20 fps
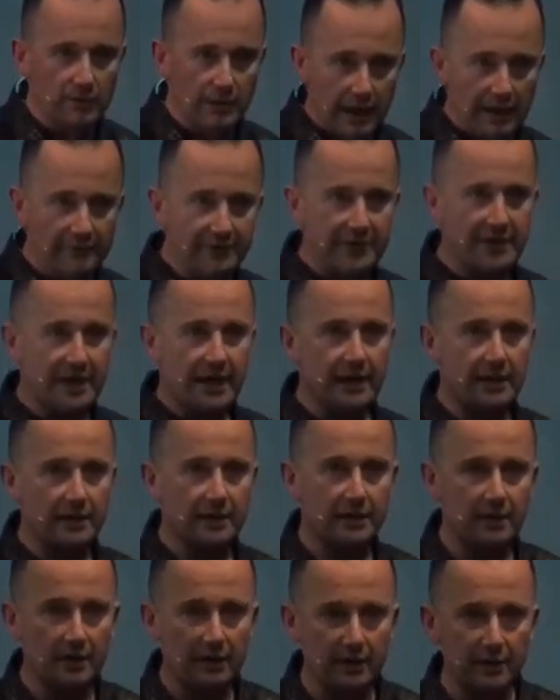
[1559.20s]
every day
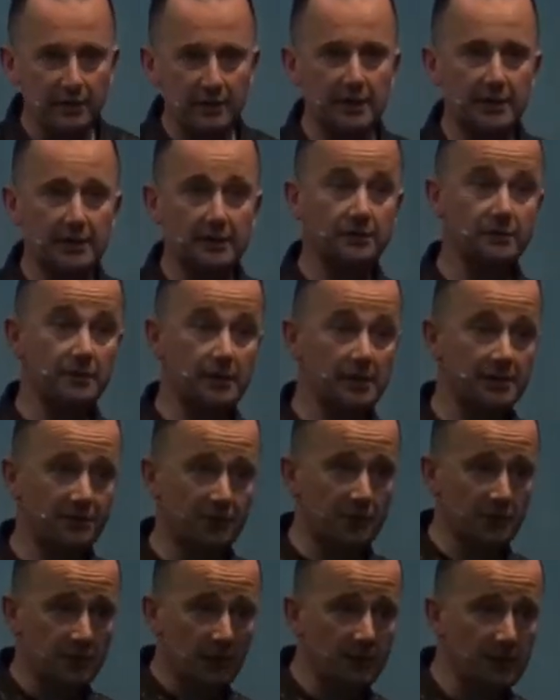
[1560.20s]
you need to do these
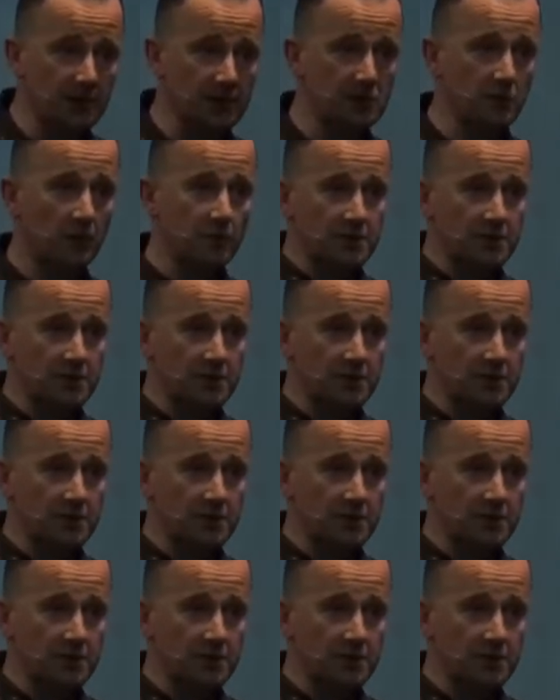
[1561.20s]
four W's. What